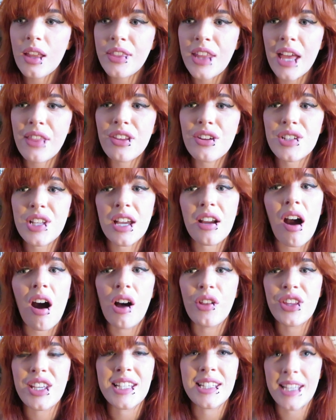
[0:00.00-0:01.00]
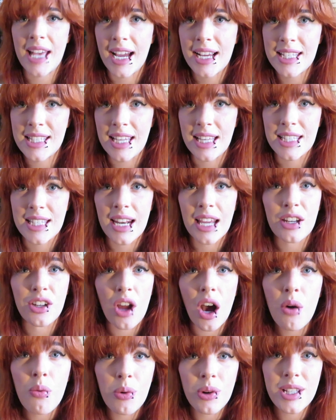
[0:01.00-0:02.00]
Then there's like all these sex scenes, and like
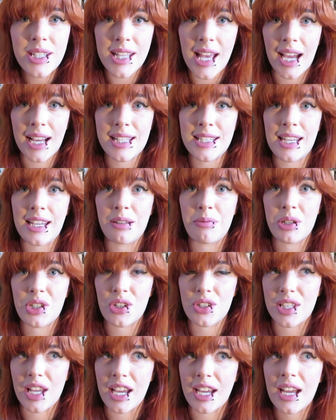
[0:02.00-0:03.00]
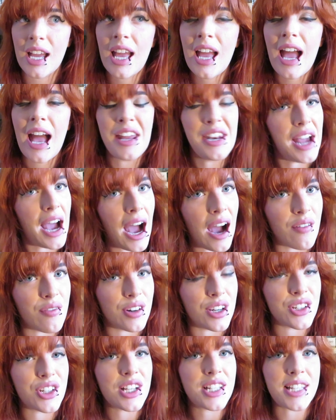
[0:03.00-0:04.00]
not one sex scene was just like an
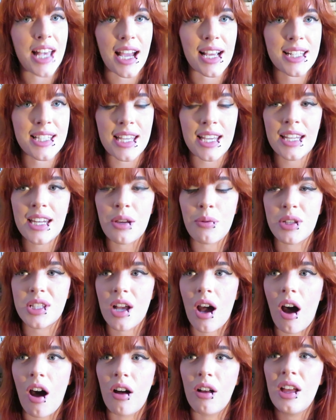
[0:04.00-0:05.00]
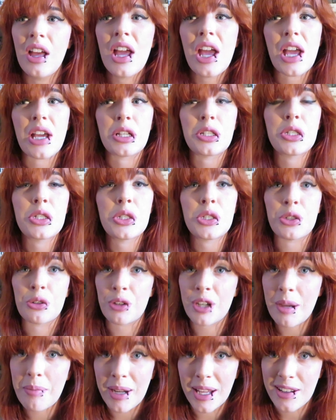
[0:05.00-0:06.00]
average sex scene. It was all
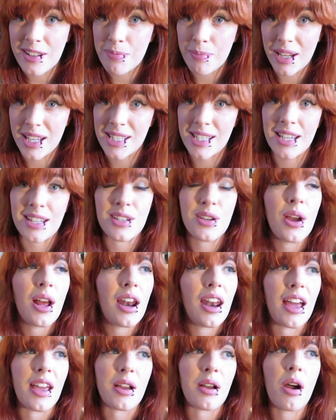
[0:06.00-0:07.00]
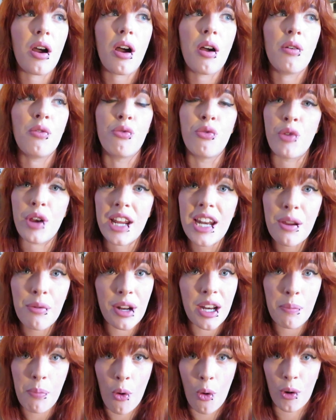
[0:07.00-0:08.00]
extremely explicit, like really,
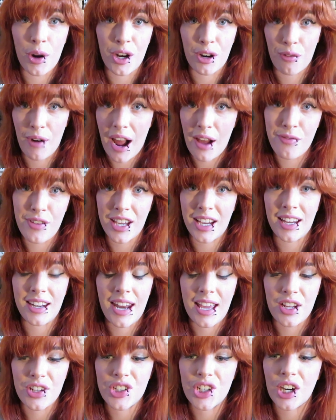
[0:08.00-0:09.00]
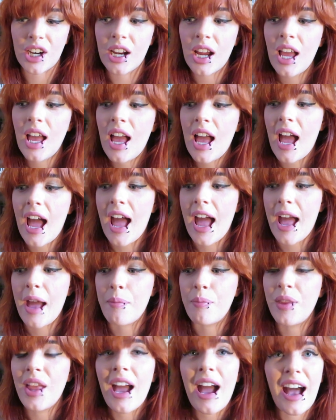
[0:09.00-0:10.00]
really pornographic in nature.
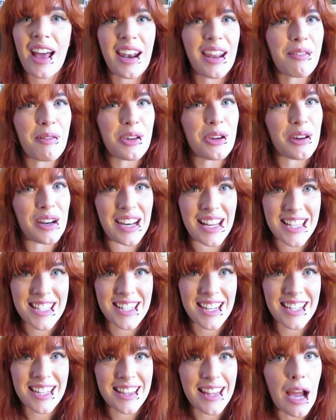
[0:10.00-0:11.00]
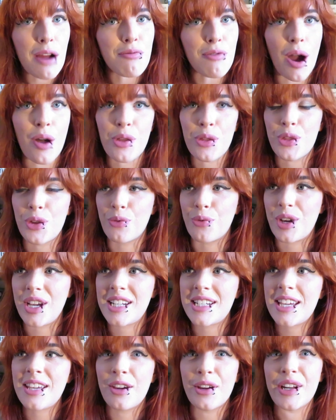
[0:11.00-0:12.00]
And like when you're listening to that rather than
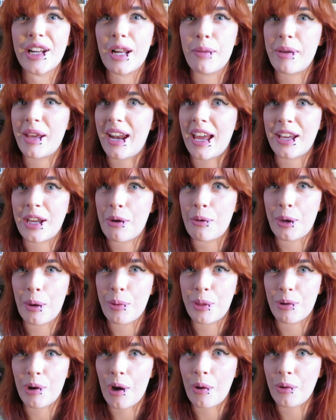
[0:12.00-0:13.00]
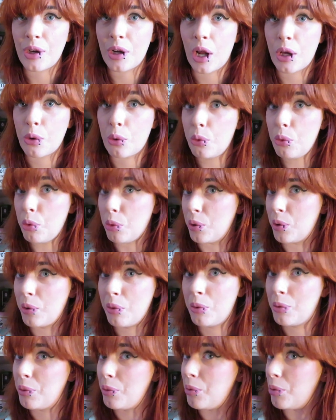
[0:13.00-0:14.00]
reading, you're a little bit like going up the road and you're like, ooh,
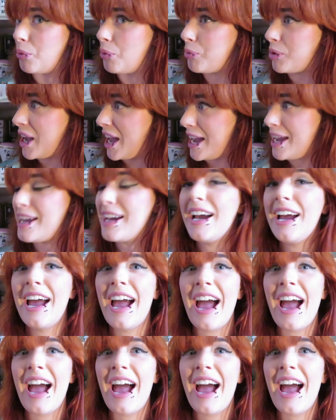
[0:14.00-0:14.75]
okay.